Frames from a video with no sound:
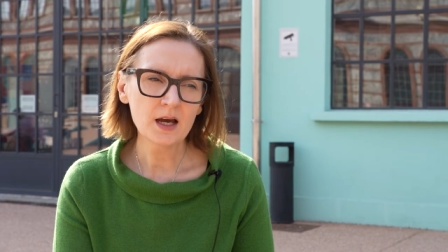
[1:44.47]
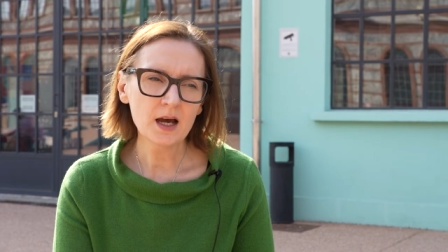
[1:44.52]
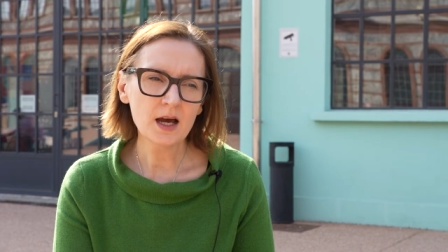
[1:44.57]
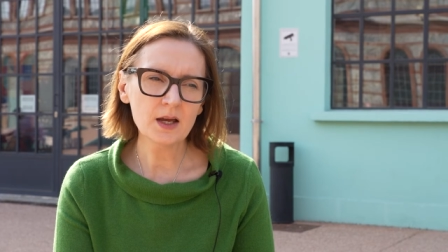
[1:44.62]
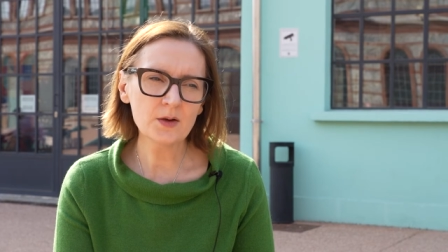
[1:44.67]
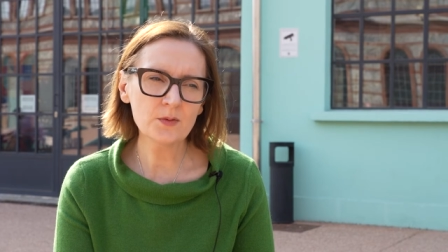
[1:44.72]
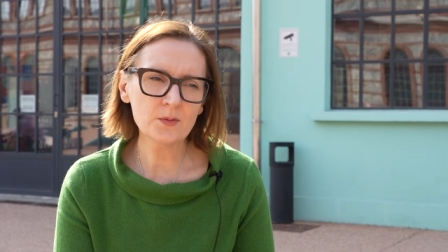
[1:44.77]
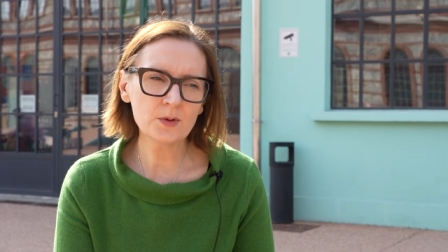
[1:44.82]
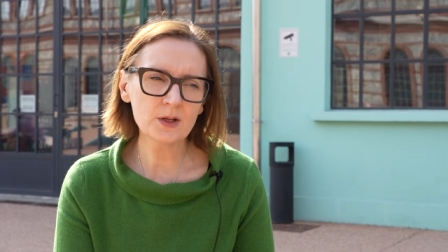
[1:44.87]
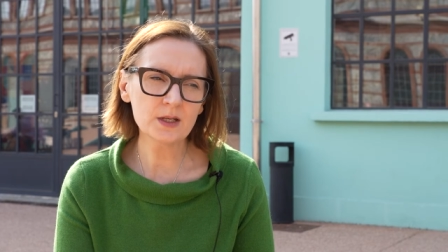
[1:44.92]

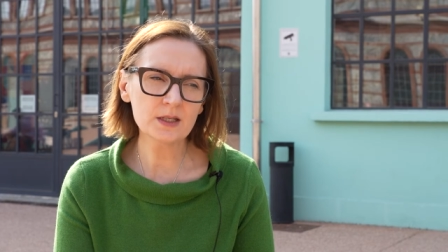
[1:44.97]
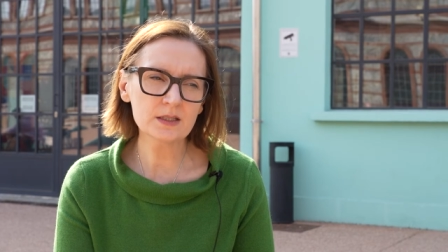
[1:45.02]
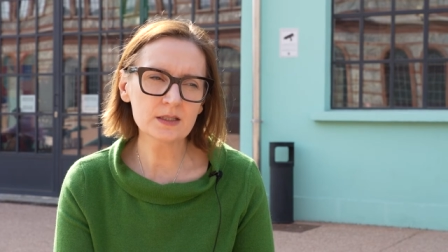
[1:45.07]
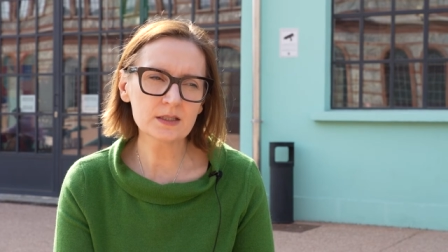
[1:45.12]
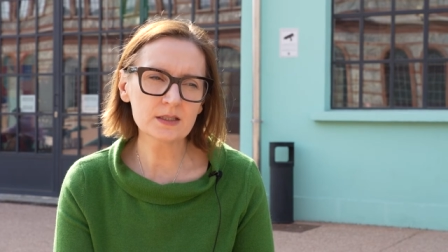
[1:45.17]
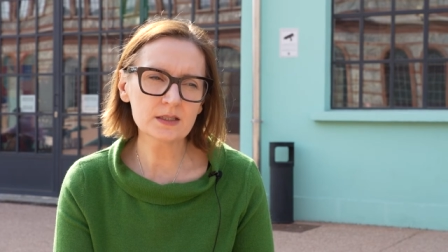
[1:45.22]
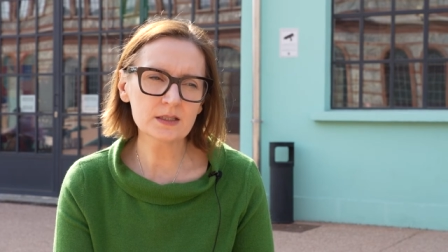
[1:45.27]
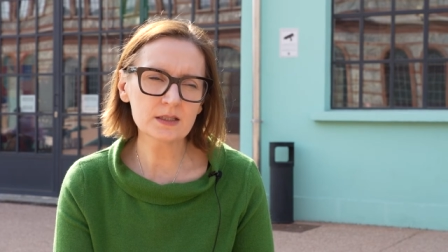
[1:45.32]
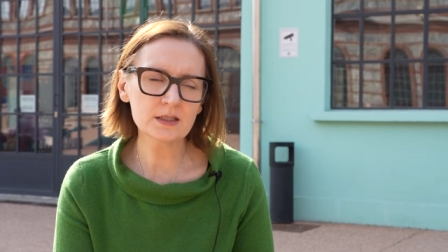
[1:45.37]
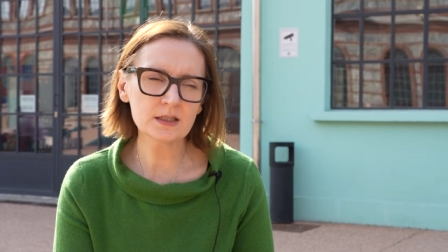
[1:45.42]
I went
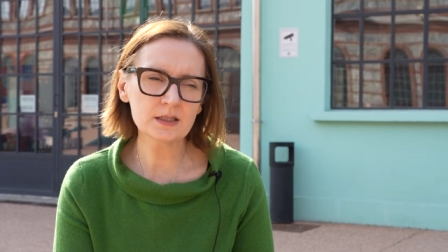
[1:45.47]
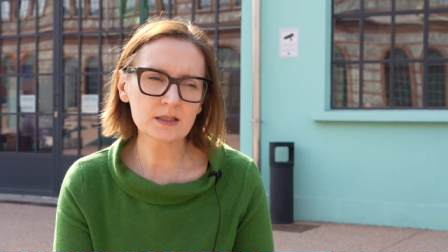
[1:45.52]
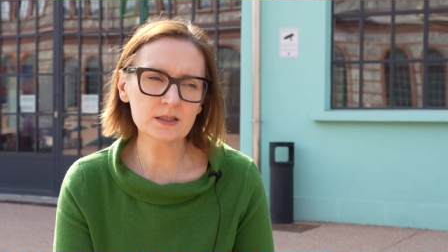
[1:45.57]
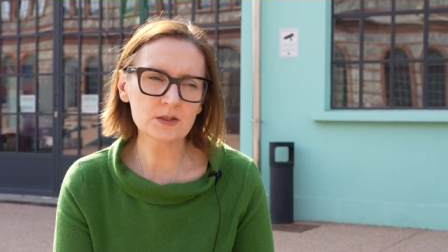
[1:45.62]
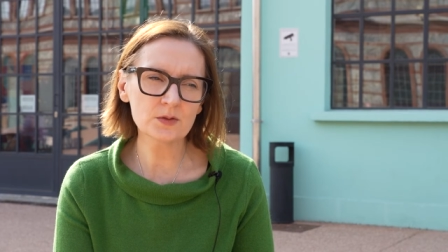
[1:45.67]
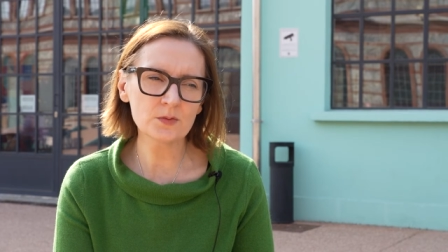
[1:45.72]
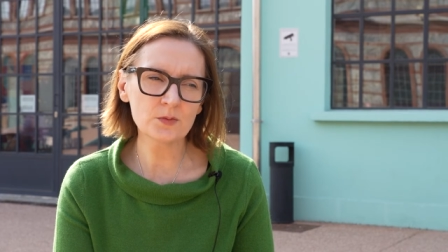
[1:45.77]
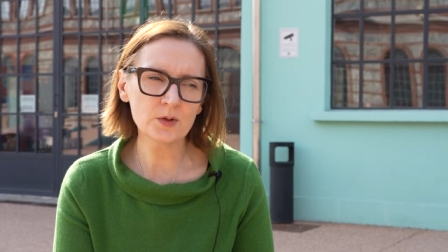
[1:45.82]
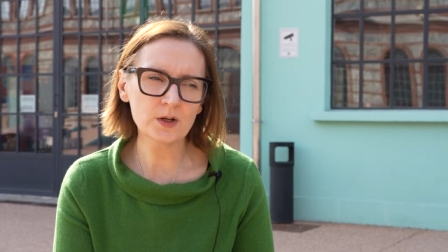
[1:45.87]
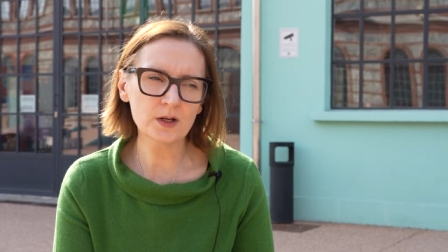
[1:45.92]

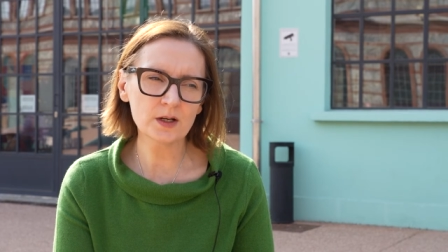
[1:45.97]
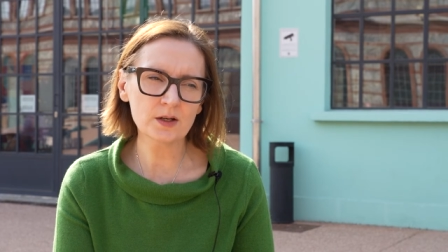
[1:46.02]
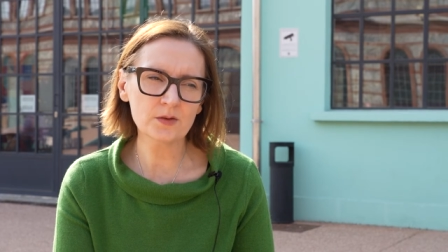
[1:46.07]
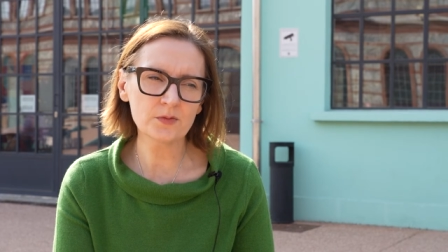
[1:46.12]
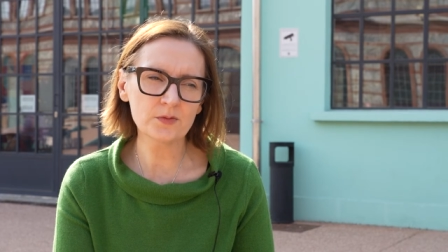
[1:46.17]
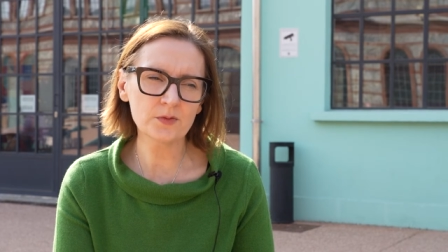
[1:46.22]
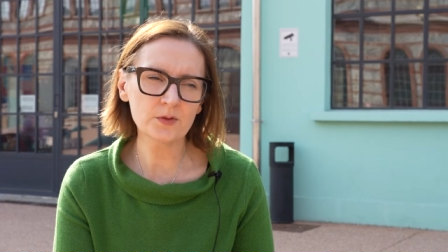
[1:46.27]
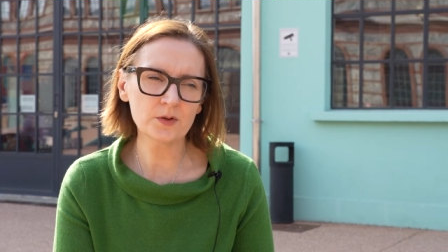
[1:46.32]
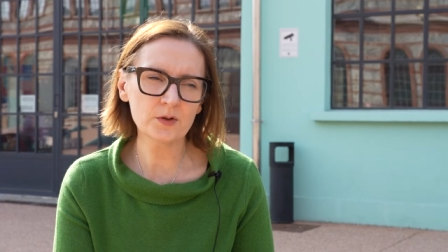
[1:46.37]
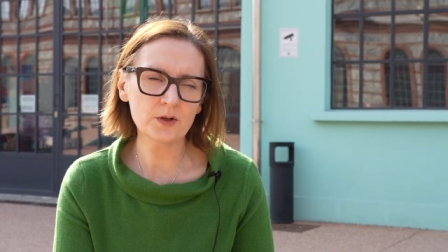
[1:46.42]
to work
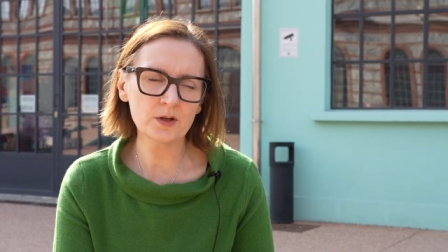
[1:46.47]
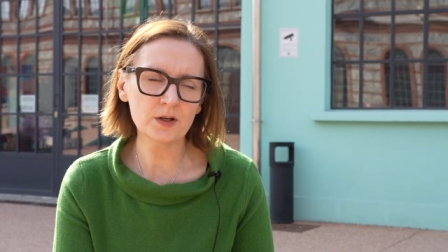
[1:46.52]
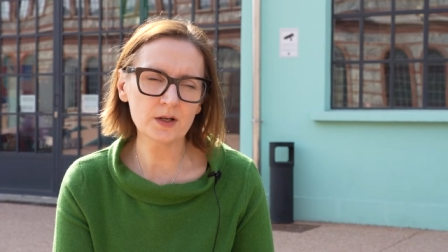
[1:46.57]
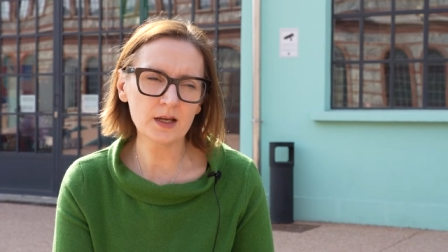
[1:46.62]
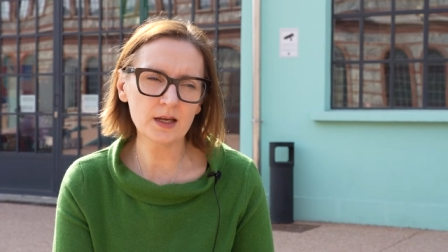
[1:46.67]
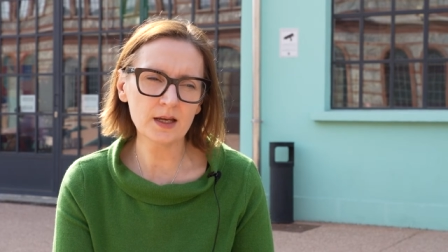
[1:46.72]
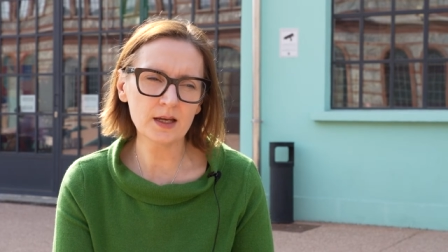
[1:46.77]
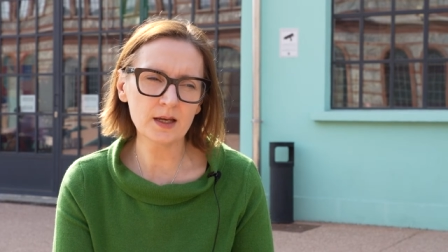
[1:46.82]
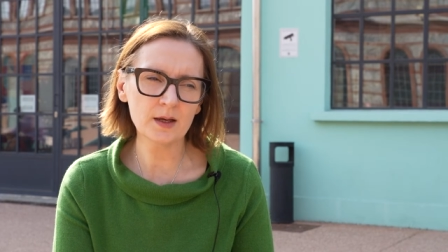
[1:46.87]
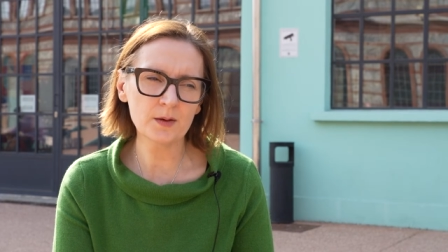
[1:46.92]
for
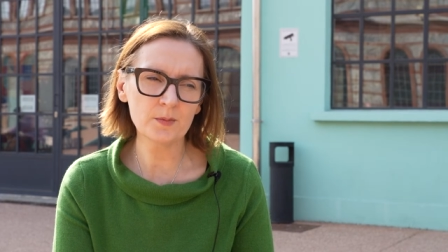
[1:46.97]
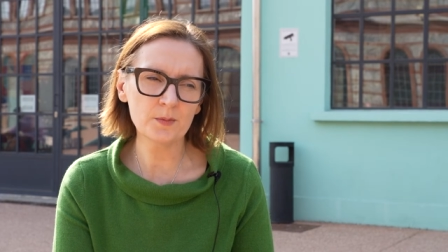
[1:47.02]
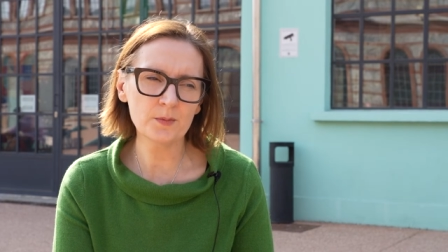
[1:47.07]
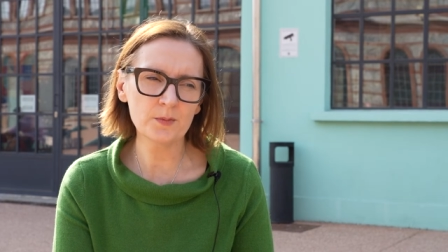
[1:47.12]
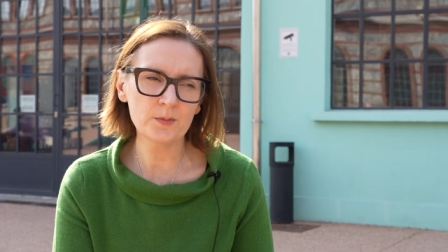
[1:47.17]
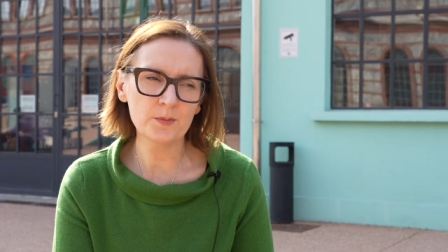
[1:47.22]
a